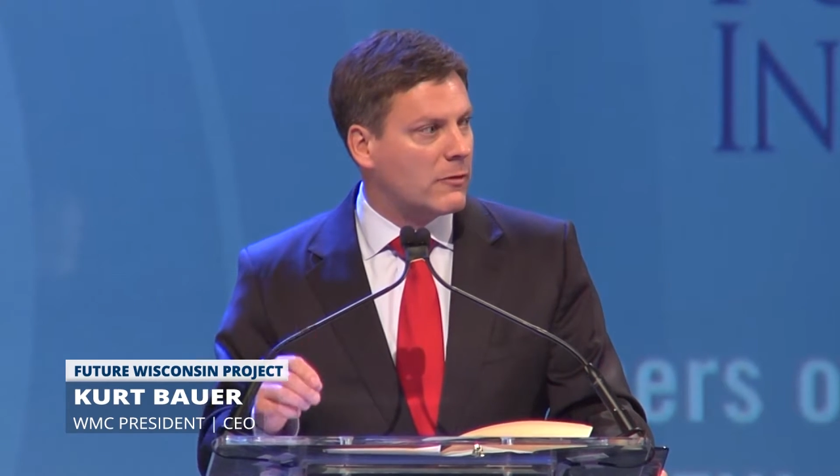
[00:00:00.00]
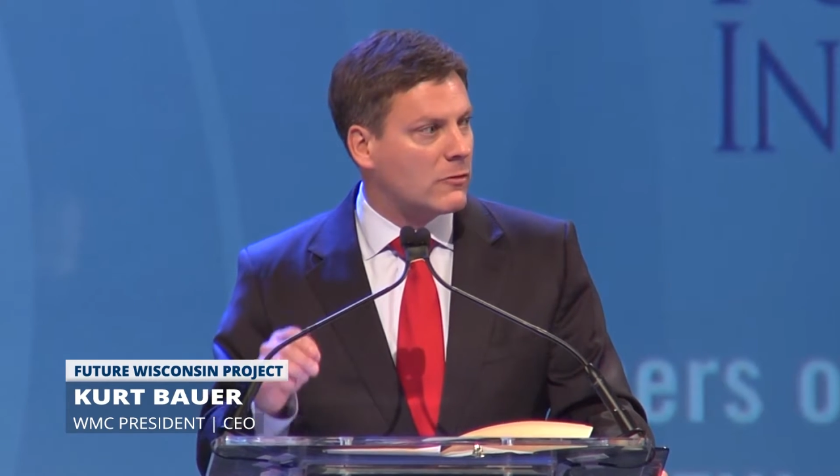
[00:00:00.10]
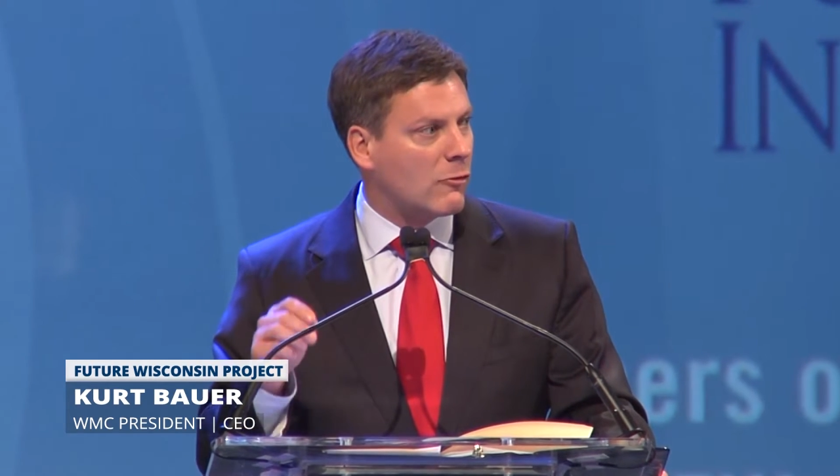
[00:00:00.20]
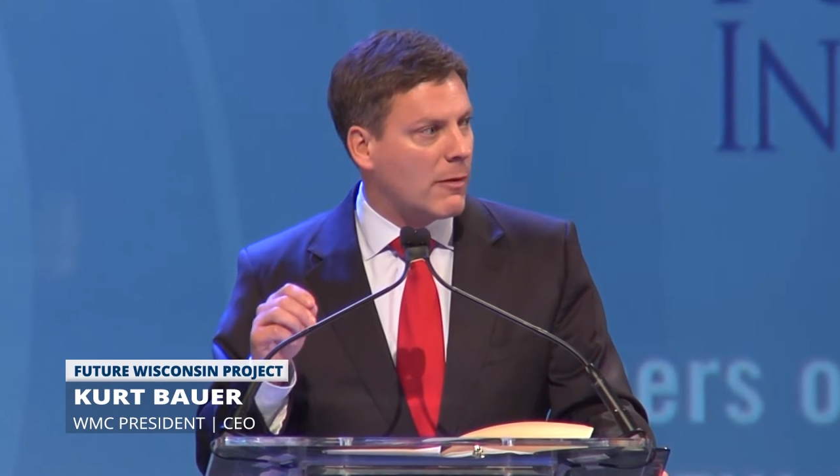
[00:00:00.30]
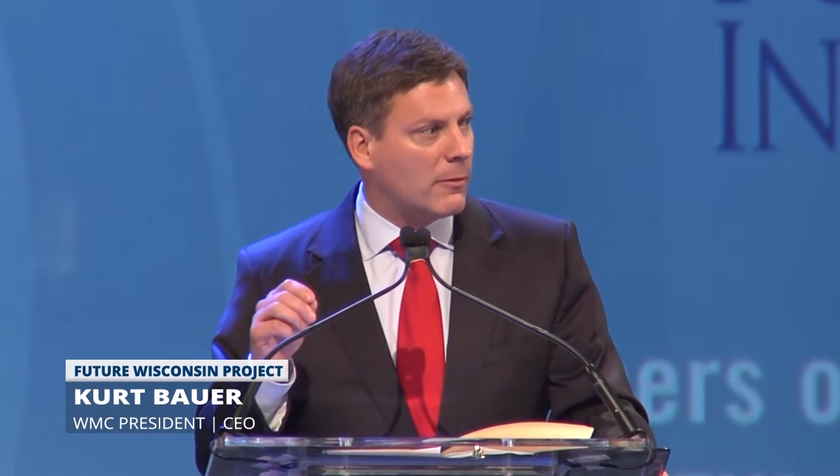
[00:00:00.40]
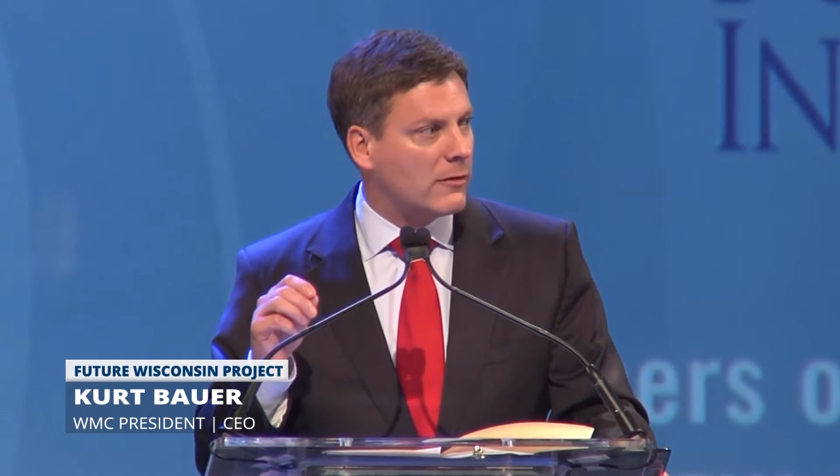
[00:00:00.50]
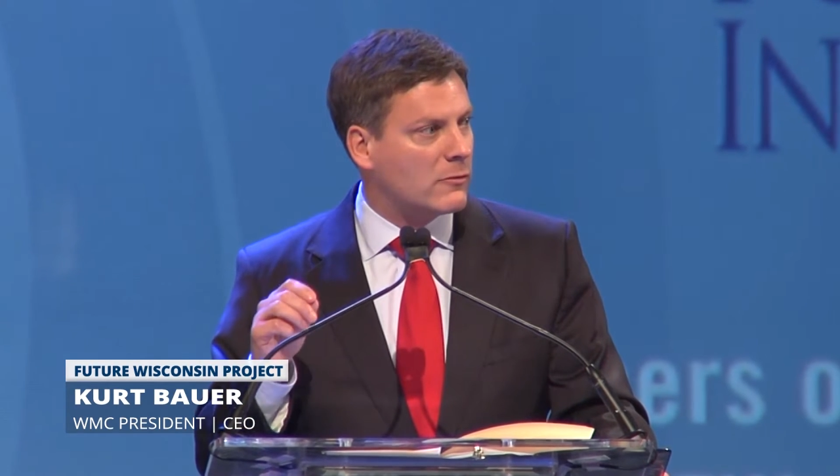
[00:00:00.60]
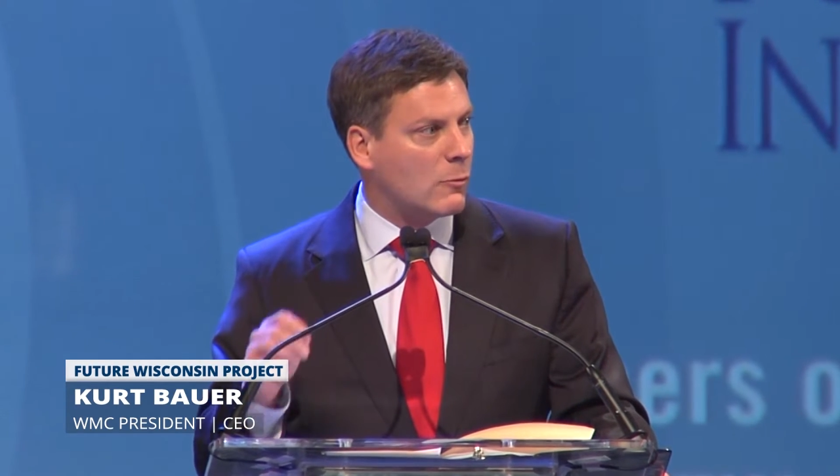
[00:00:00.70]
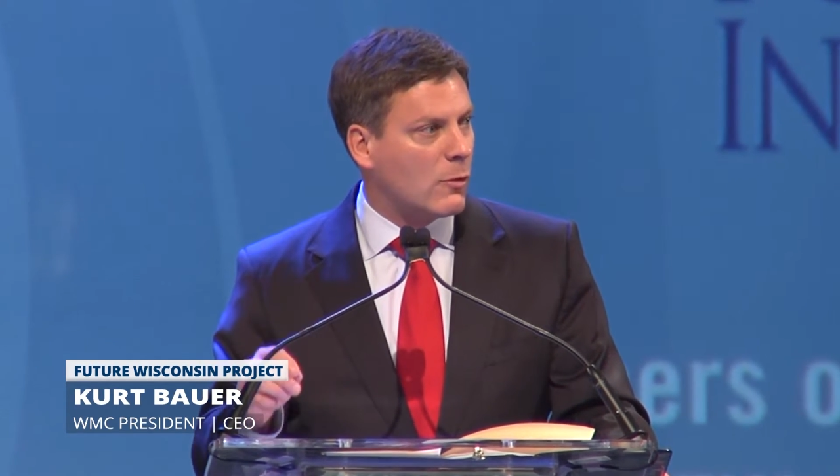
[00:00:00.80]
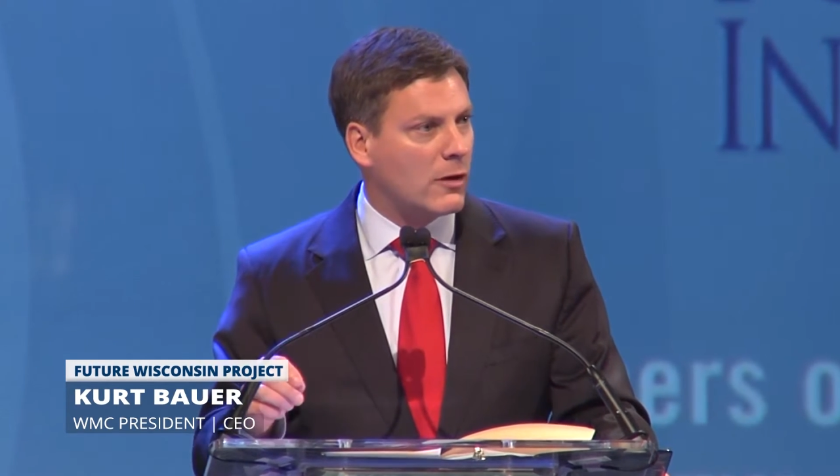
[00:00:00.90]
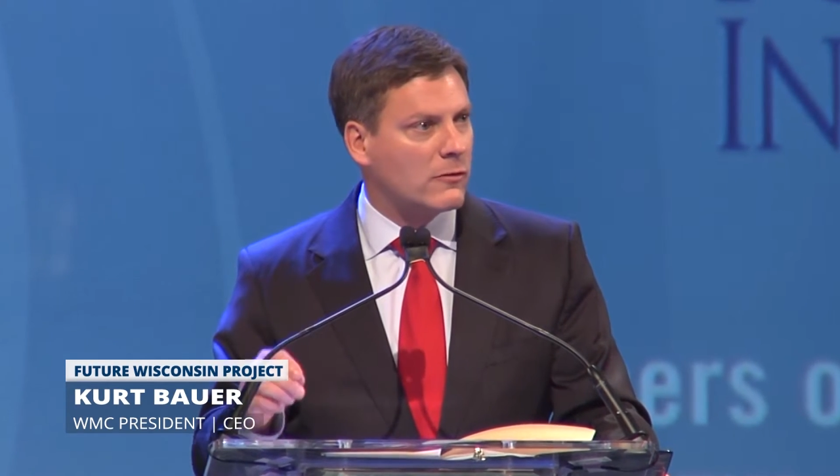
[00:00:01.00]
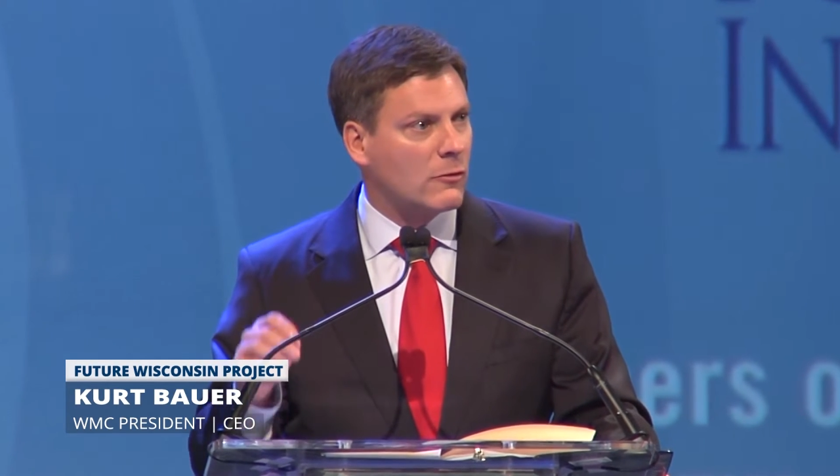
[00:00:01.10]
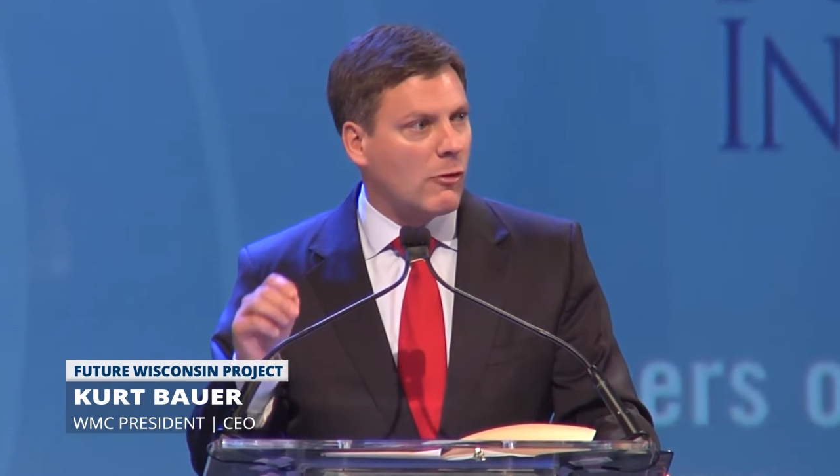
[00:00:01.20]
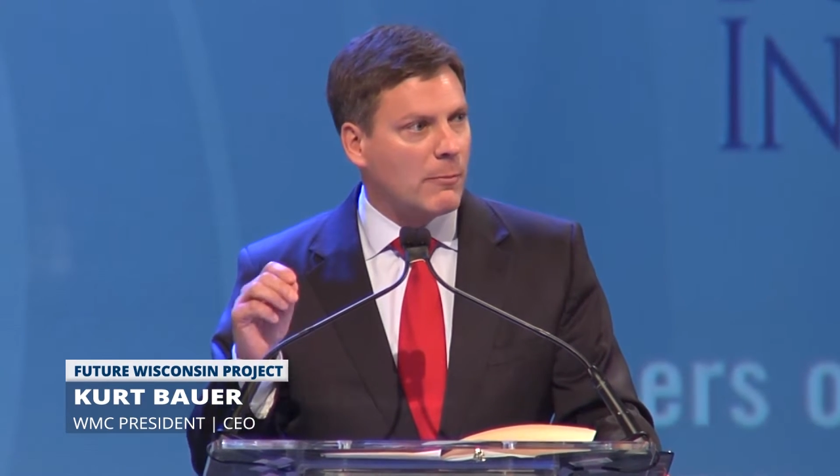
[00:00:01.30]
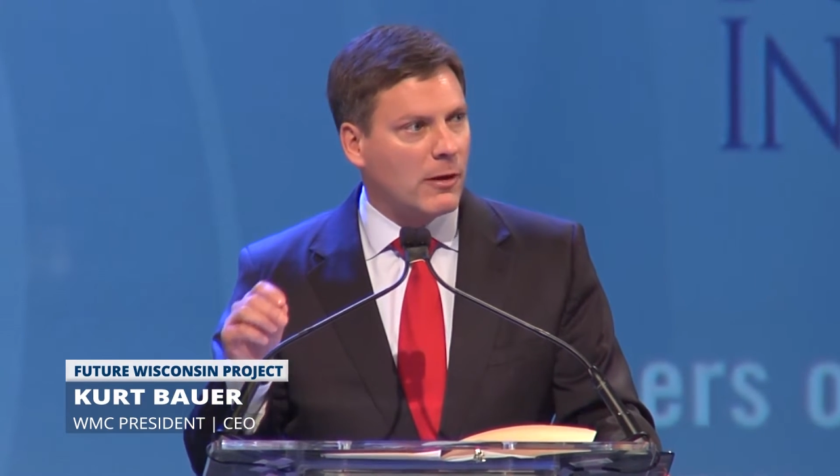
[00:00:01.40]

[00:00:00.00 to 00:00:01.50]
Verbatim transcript: it's a great place to work, it's a great